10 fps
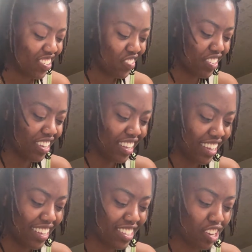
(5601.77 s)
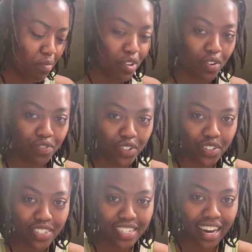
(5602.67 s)
Really? It's gonna be your
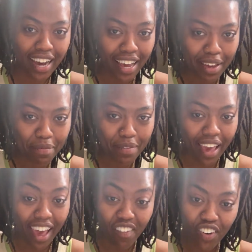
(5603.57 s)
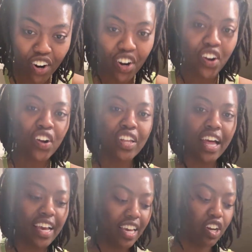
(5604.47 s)
first time ever or
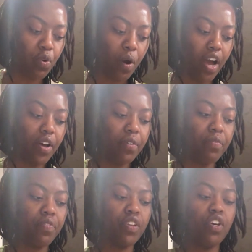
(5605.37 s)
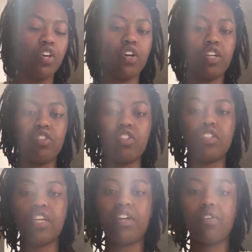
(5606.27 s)
like in a while? Okay, so this
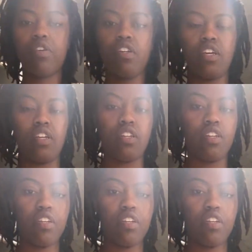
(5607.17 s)
is how you eat it.